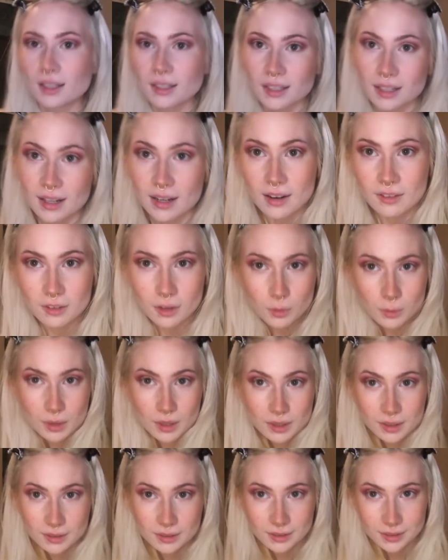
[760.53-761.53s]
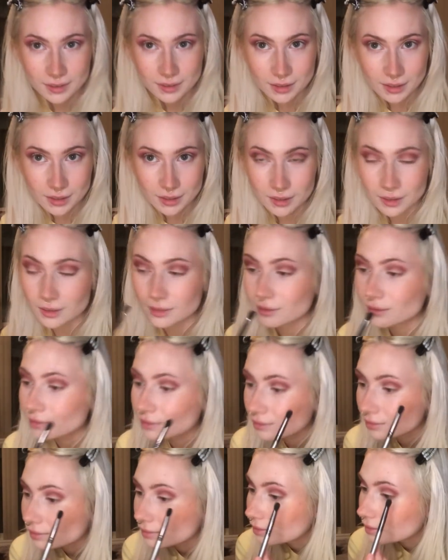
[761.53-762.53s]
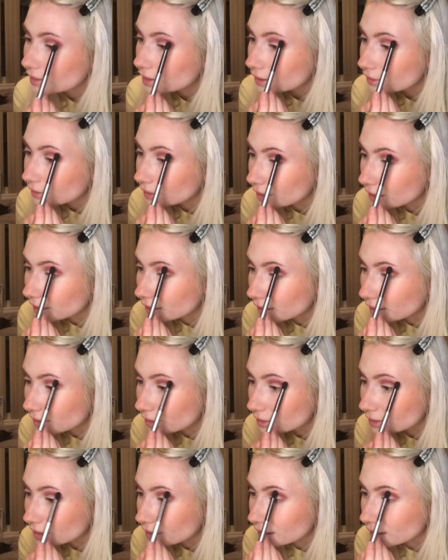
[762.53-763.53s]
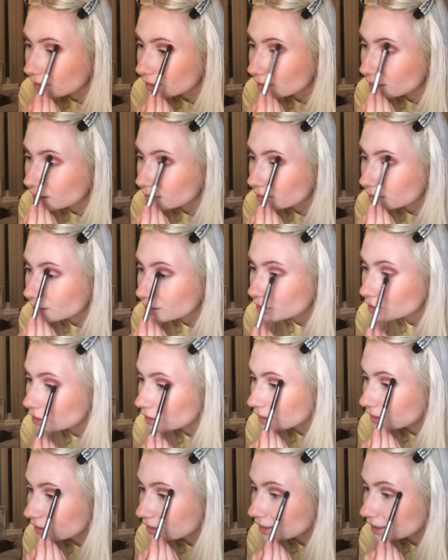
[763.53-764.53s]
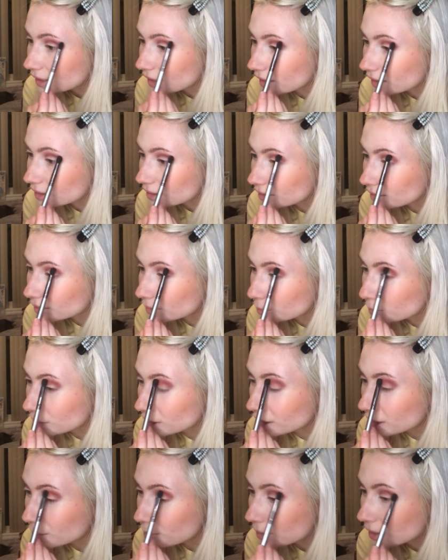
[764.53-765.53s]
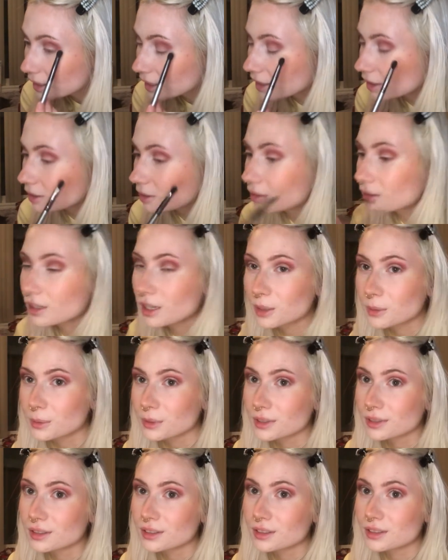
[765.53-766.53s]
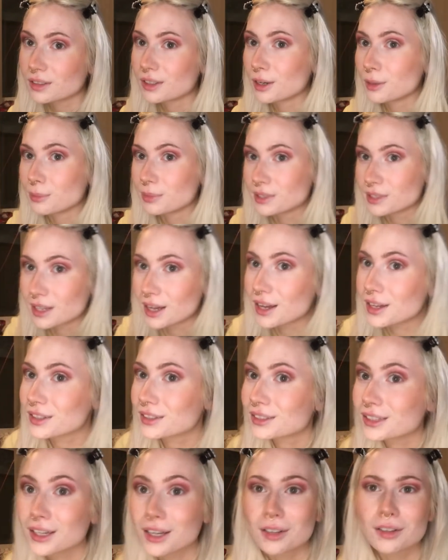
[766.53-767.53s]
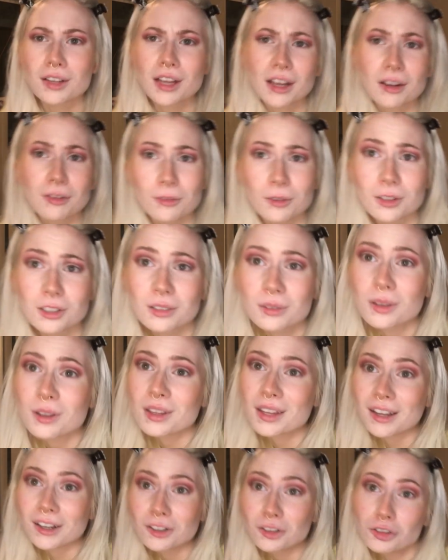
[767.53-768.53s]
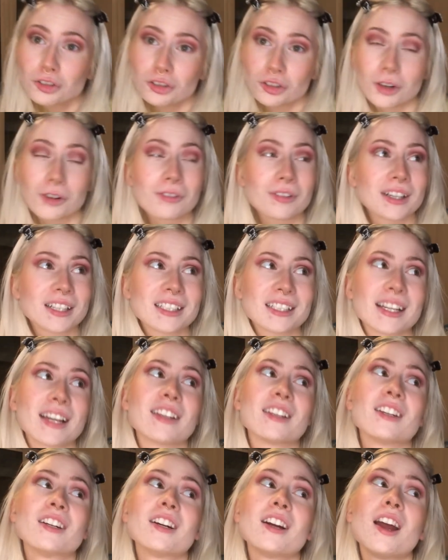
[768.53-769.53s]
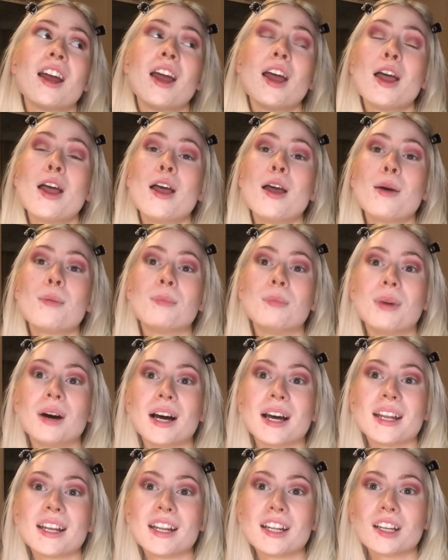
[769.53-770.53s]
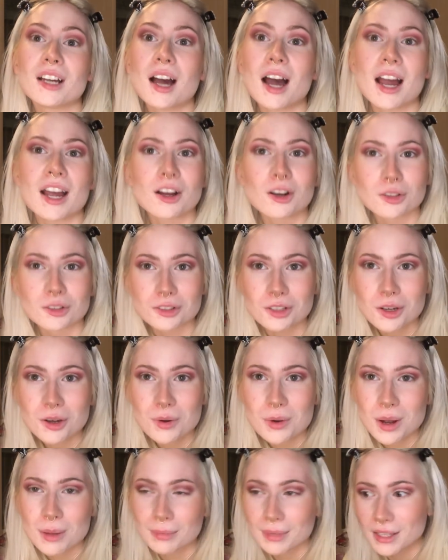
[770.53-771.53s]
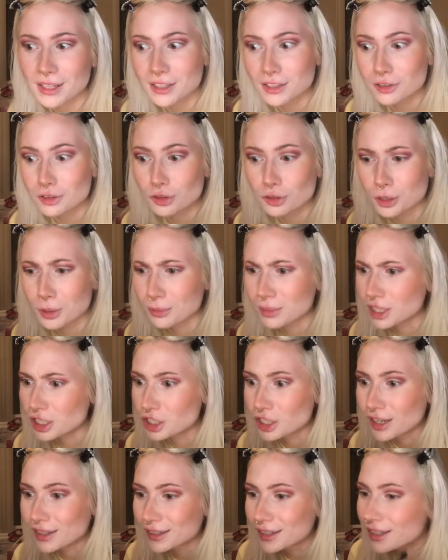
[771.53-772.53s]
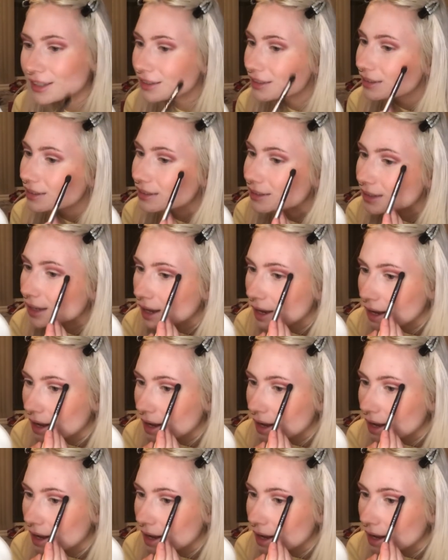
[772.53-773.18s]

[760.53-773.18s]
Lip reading: Did everyone see the video that Tracy and Brittany put out? I was obsessed. Okay, first of all, they are so funny together, but I also am like extremely jealous.